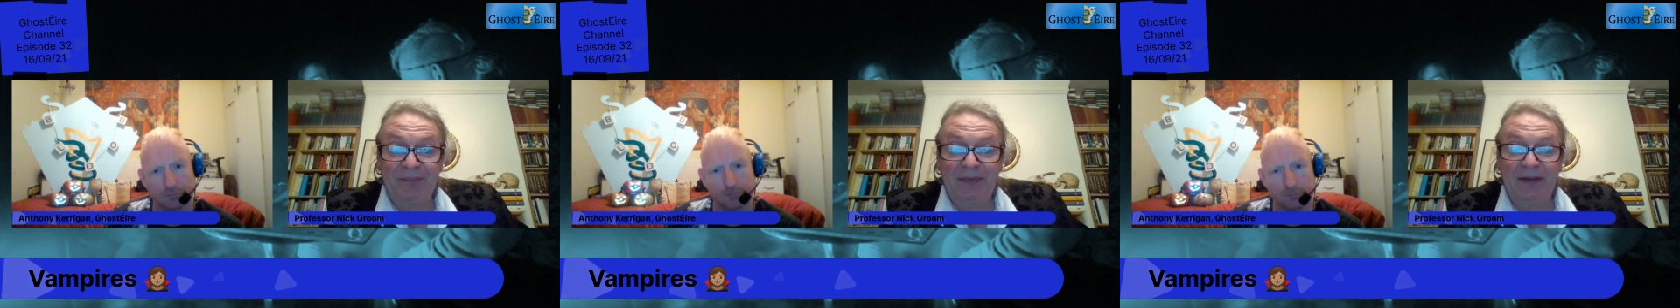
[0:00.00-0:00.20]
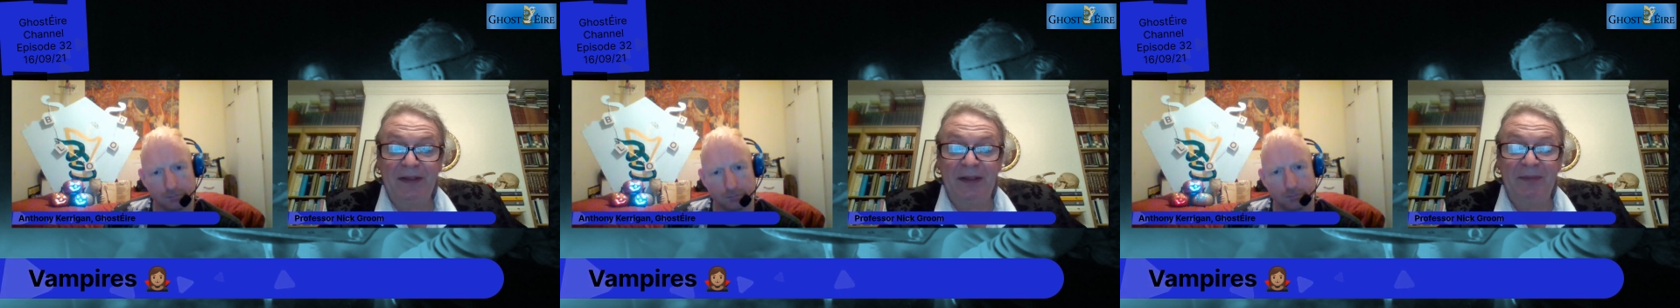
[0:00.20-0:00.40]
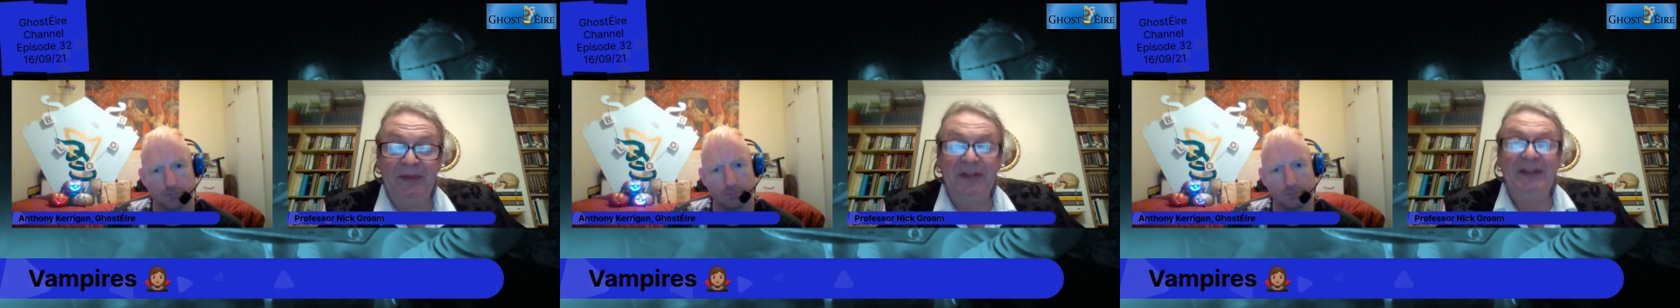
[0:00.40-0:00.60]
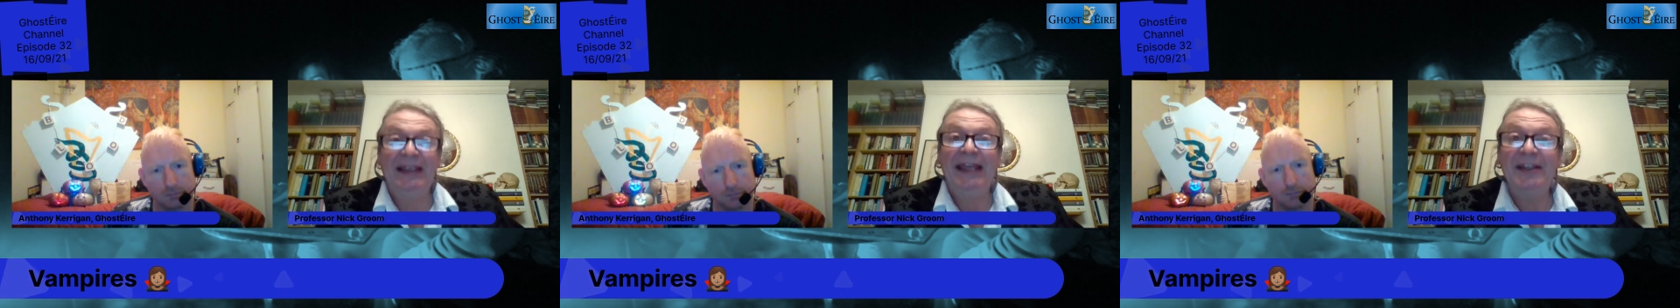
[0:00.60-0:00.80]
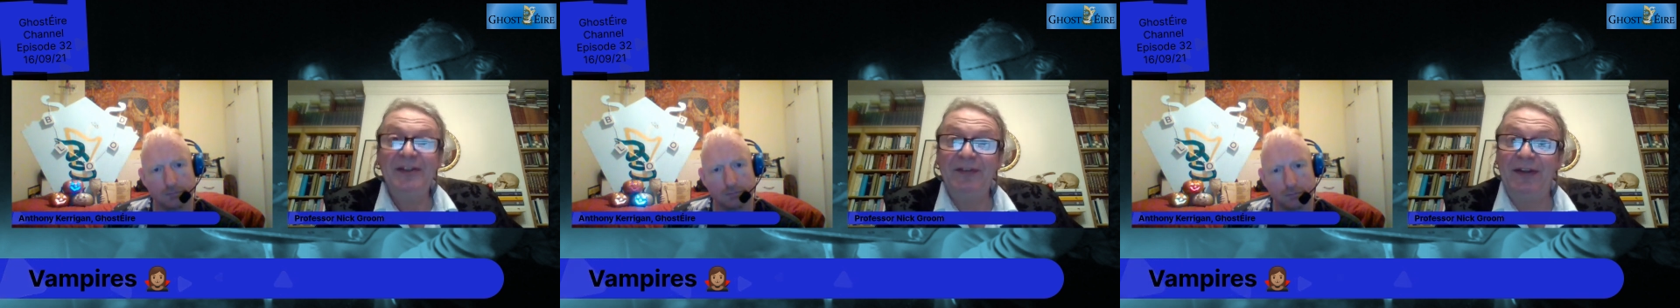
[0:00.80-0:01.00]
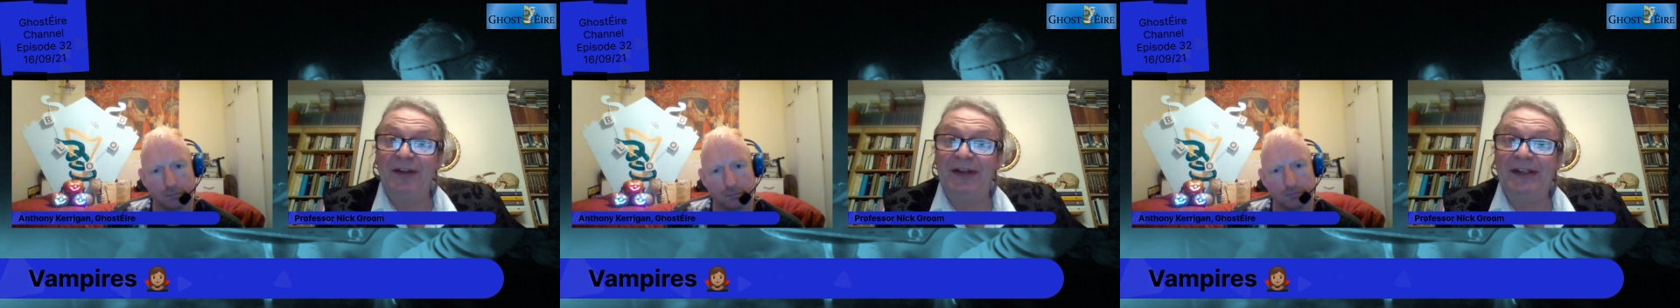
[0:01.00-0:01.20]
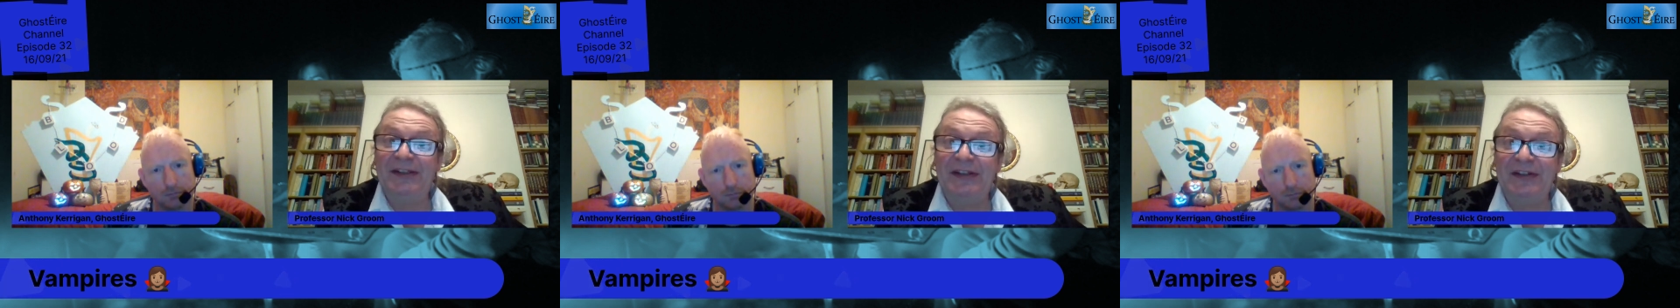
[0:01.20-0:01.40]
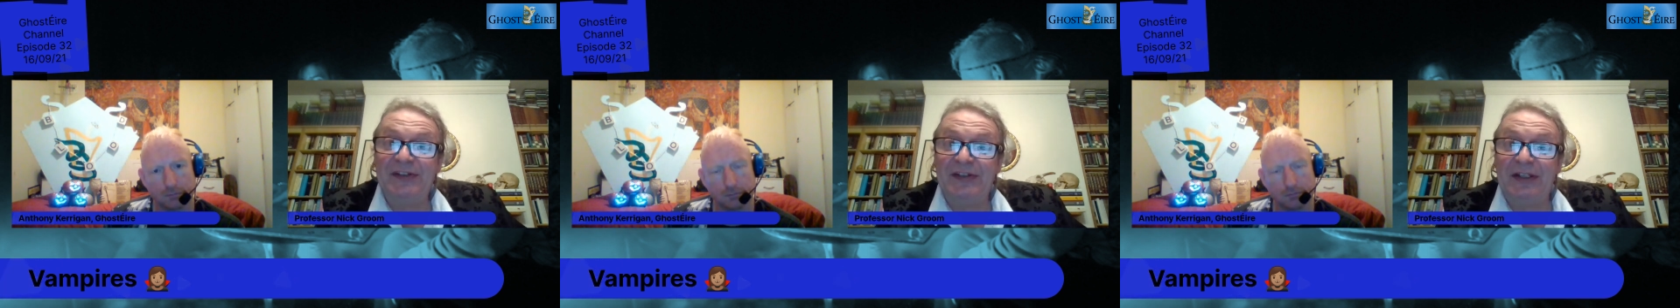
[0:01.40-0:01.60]
And at the end of the
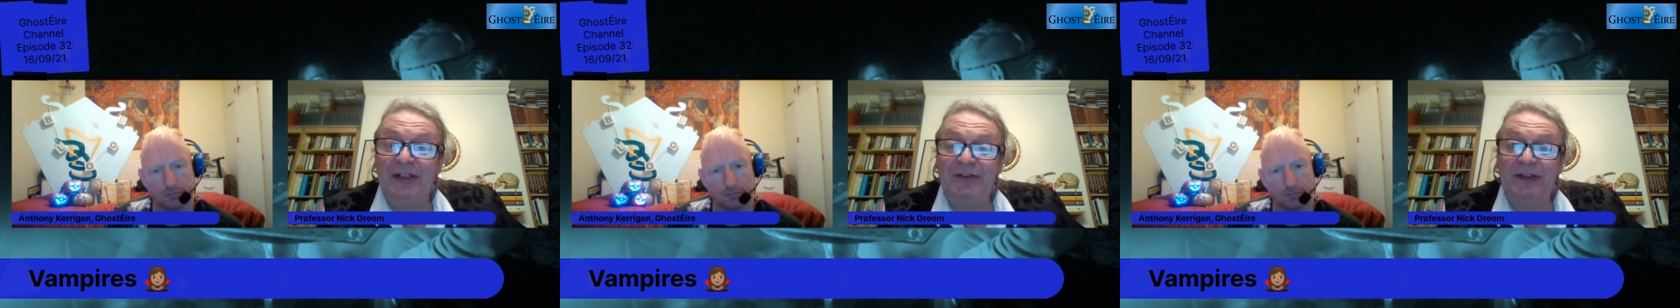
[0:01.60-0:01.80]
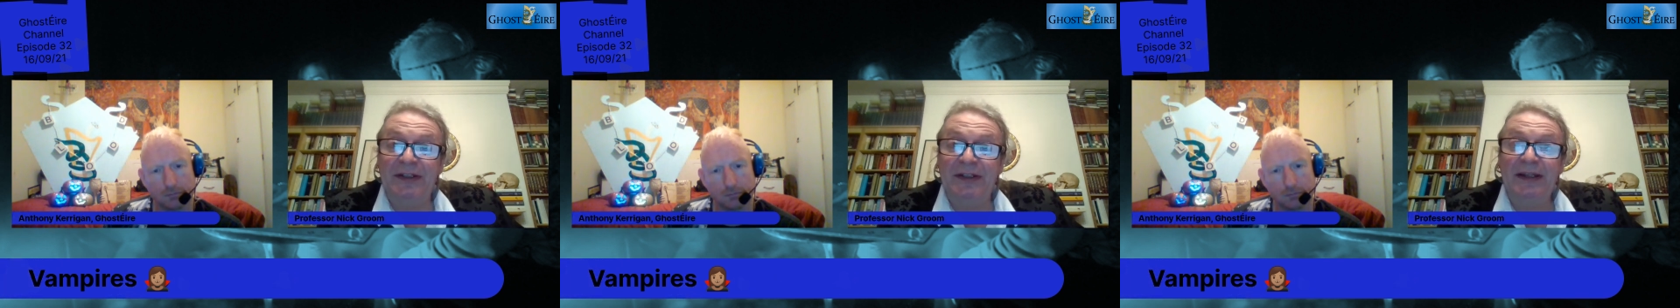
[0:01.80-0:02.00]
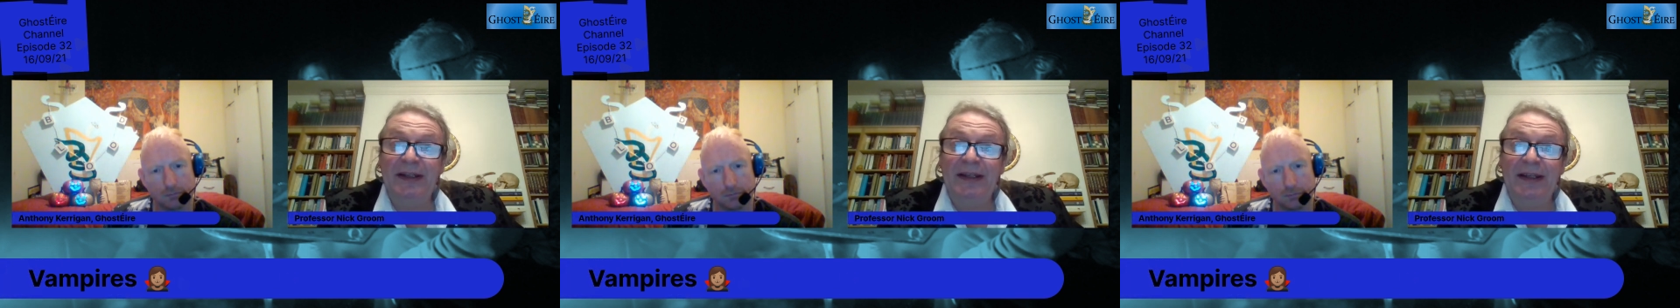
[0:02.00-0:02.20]
19th century,